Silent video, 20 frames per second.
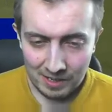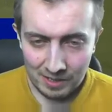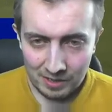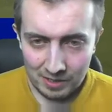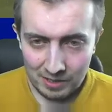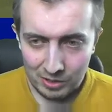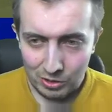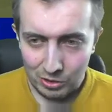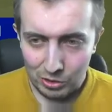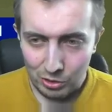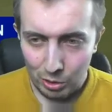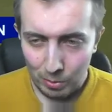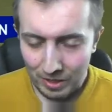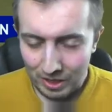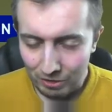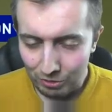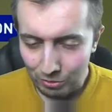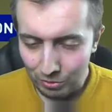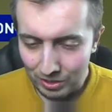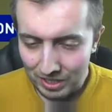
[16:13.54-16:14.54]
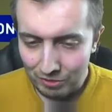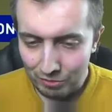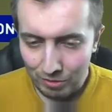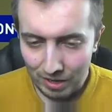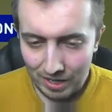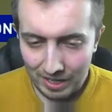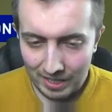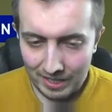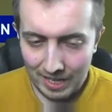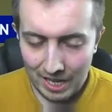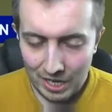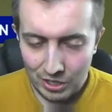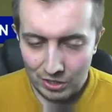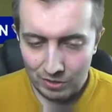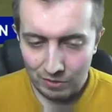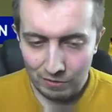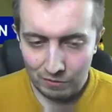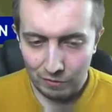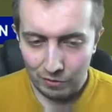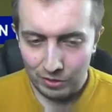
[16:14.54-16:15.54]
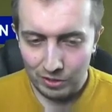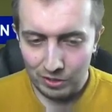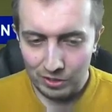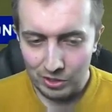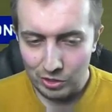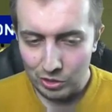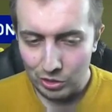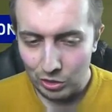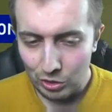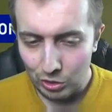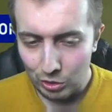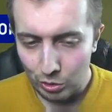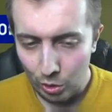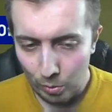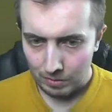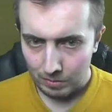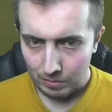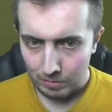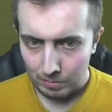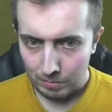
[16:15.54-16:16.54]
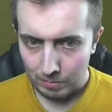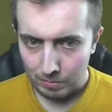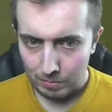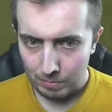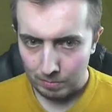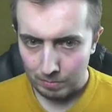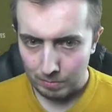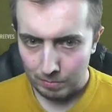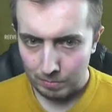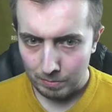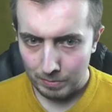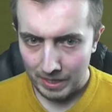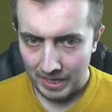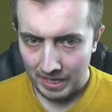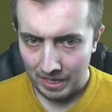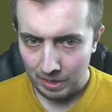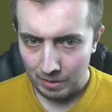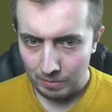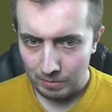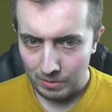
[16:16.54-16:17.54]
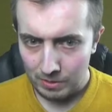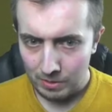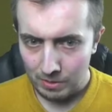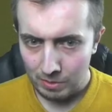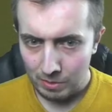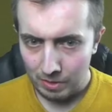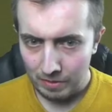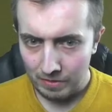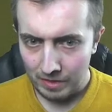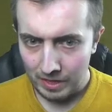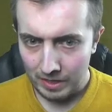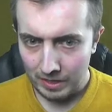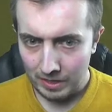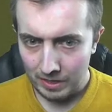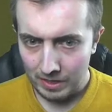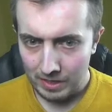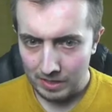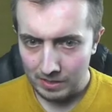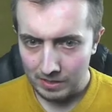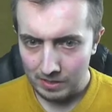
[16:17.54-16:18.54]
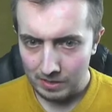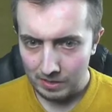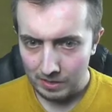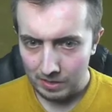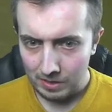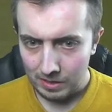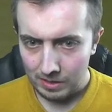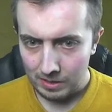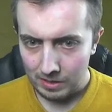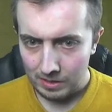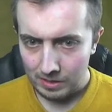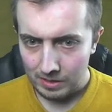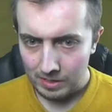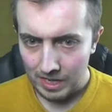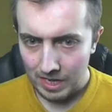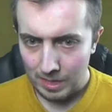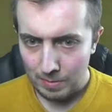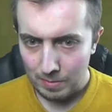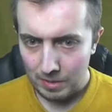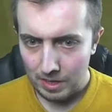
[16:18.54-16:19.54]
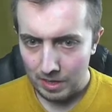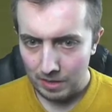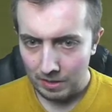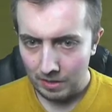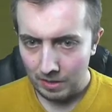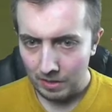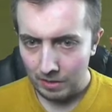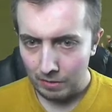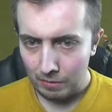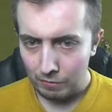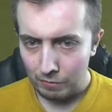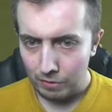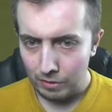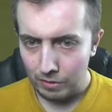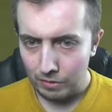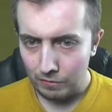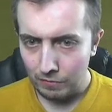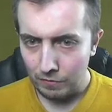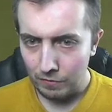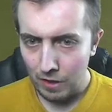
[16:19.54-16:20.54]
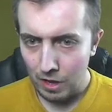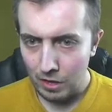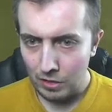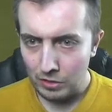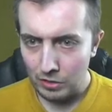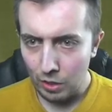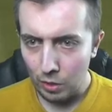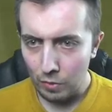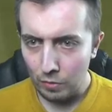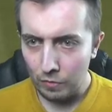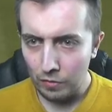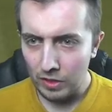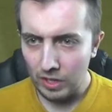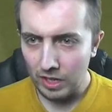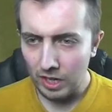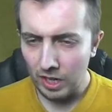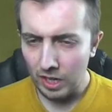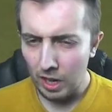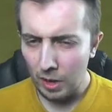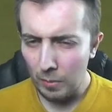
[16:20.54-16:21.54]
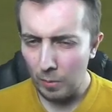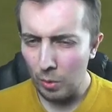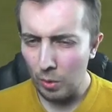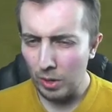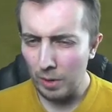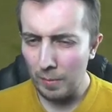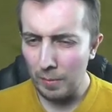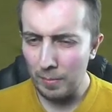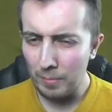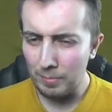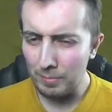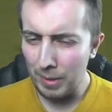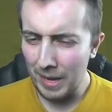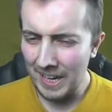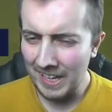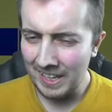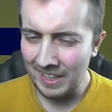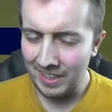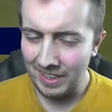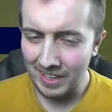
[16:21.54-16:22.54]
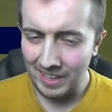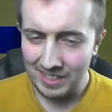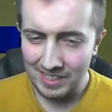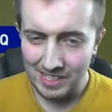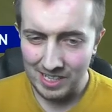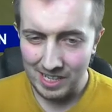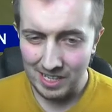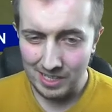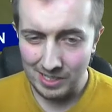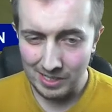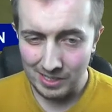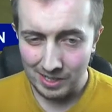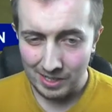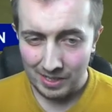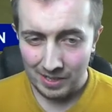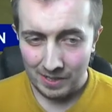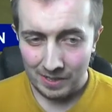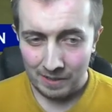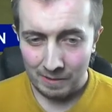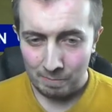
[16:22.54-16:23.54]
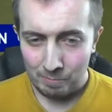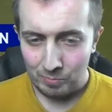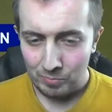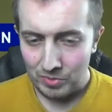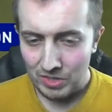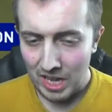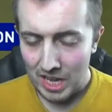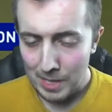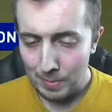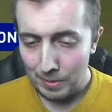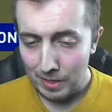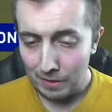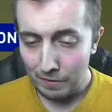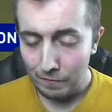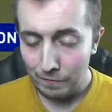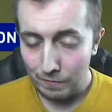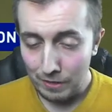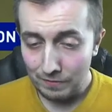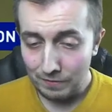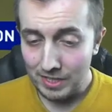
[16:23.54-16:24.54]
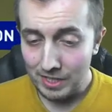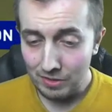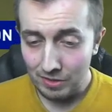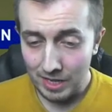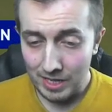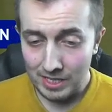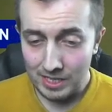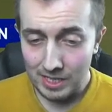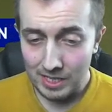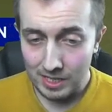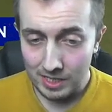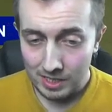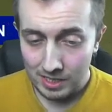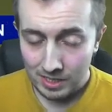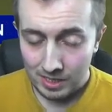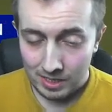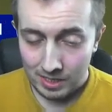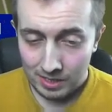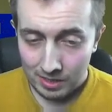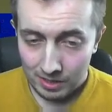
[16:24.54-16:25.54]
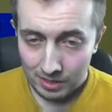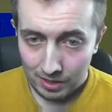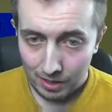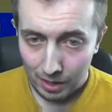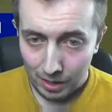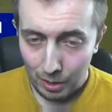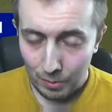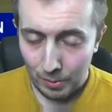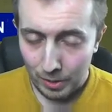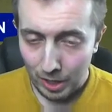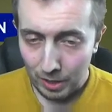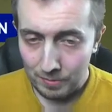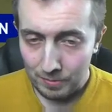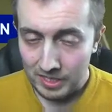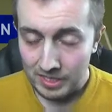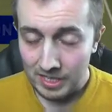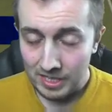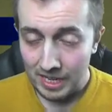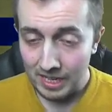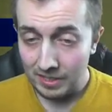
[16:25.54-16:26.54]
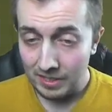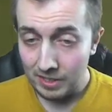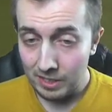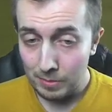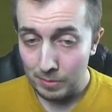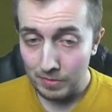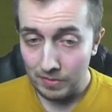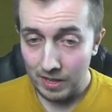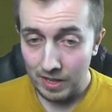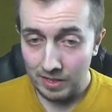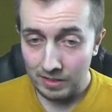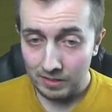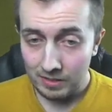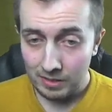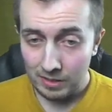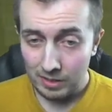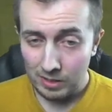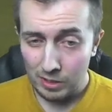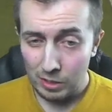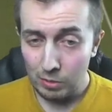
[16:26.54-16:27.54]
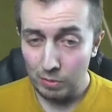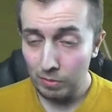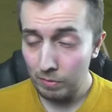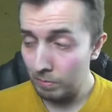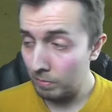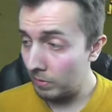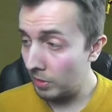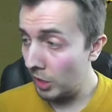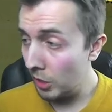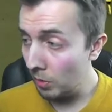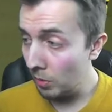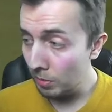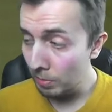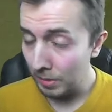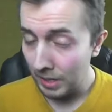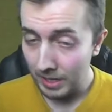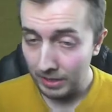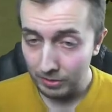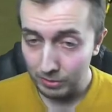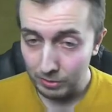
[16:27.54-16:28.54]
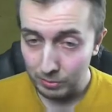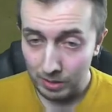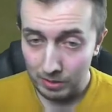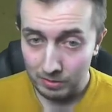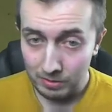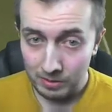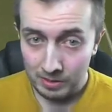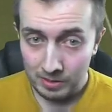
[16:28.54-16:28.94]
Stop it. They're already relegation fodder. Just stop it. Bang it up to whoever that guy is. Tapia for his first goal for the club. What a banger that is. Tapia, 50 rated. Upcoming talent, to be fair. Youth youth player as well.